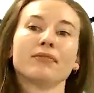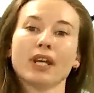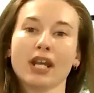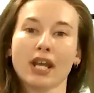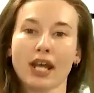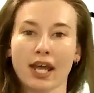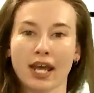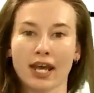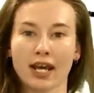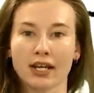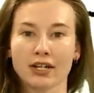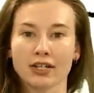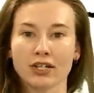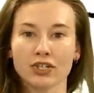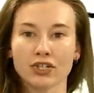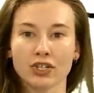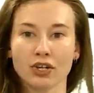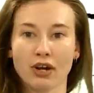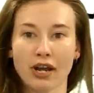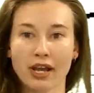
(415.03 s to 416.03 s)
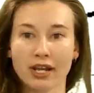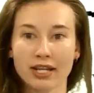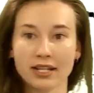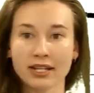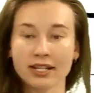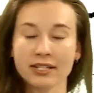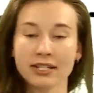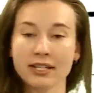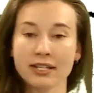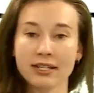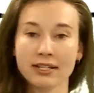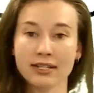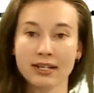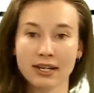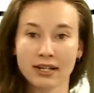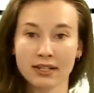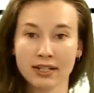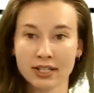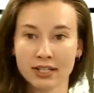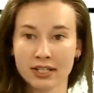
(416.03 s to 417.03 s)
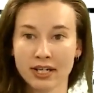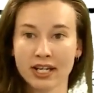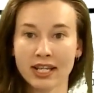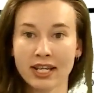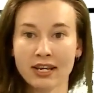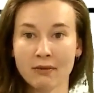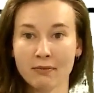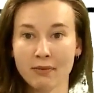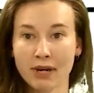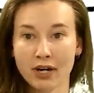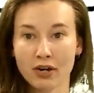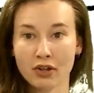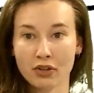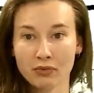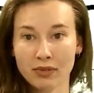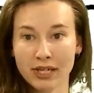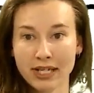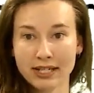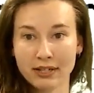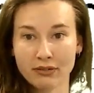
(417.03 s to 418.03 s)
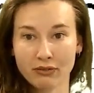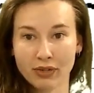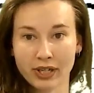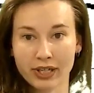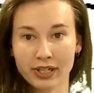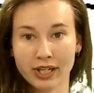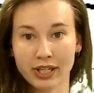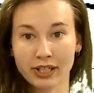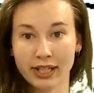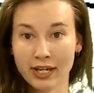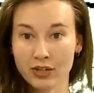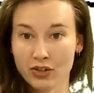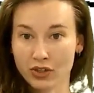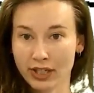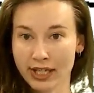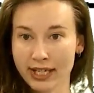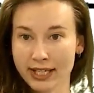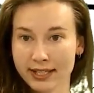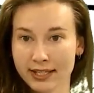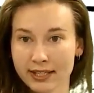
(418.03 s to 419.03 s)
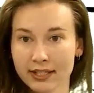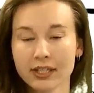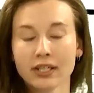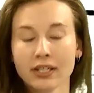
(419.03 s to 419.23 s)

And this is, in this study, they compared 3 different electrolytes.